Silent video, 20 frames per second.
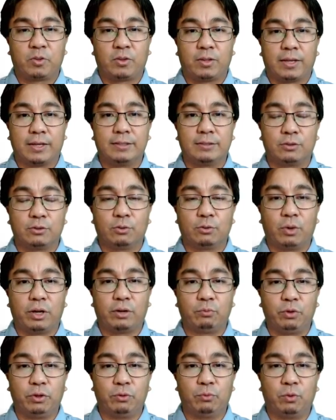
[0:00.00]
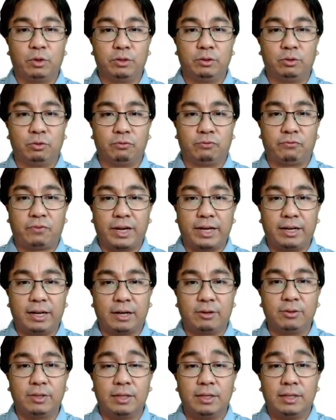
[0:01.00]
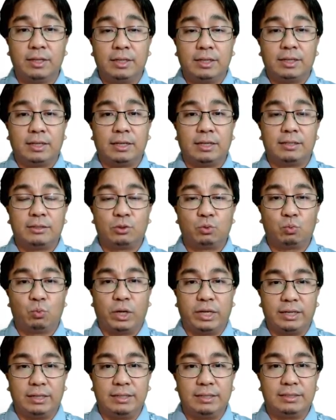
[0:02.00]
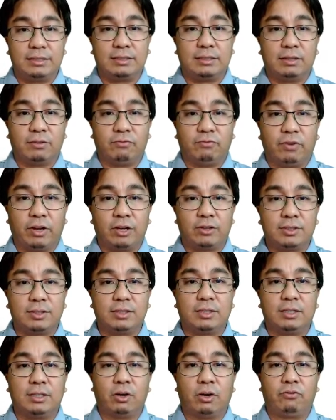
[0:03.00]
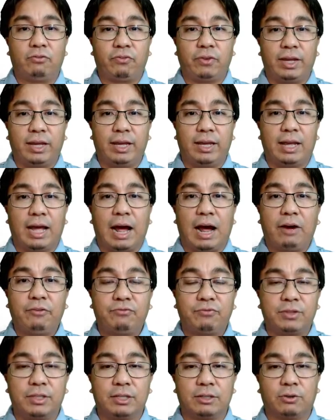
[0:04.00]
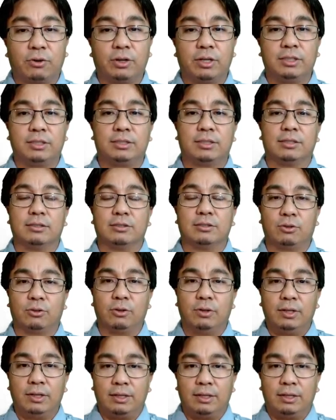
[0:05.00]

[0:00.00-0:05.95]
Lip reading: Okay, so what we want to find out is what is the velocity of A after collision. So